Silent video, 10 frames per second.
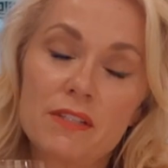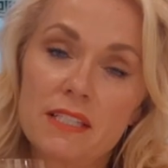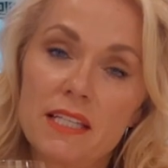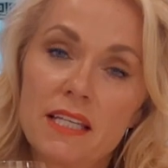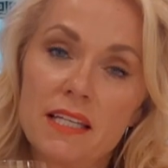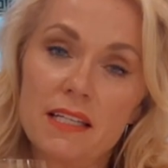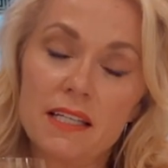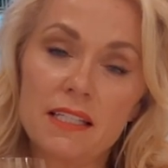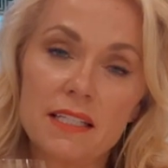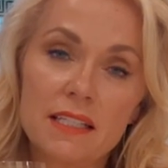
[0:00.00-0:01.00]
city
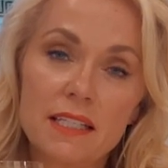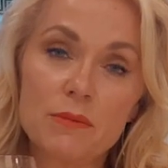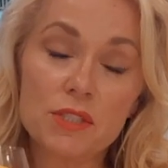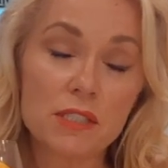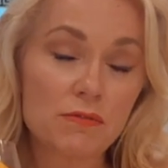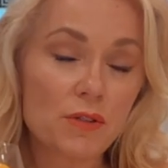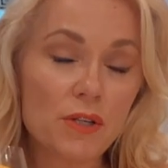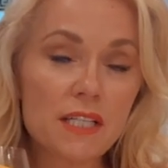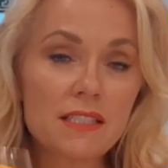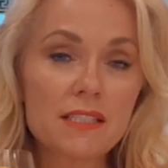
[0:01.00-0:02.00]
in Italy, which is
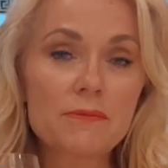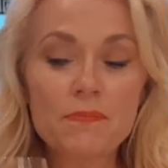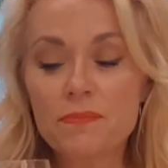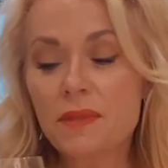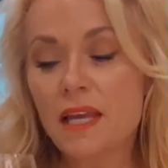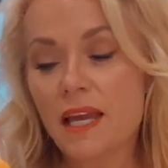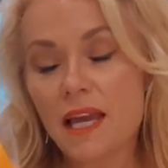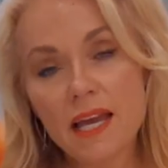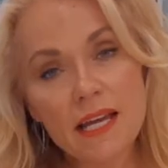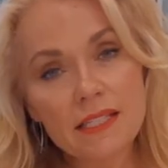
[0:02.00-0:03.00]
Florence
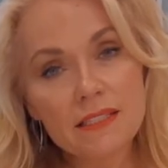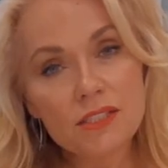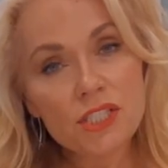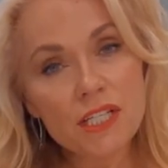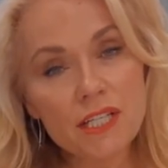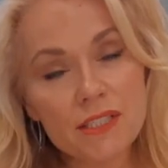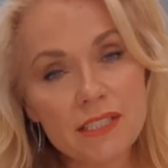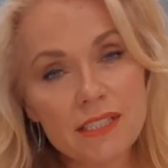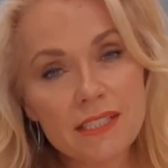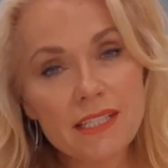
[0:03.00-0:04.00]
and
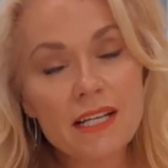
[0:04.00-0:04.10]
cheers.